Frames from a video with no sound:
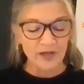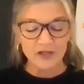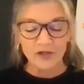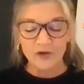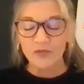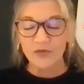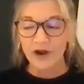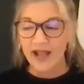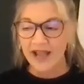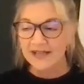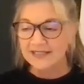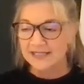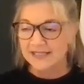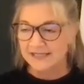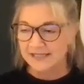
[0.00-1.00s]
when you
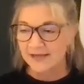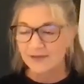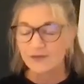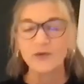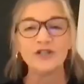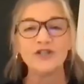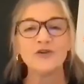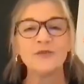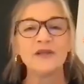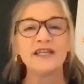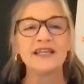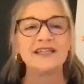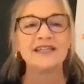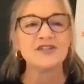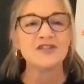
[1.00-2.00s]
practice it, when you
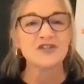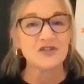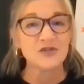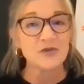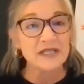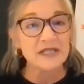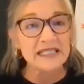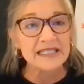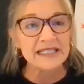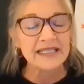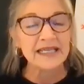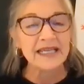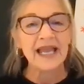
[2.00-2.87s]
begin to do it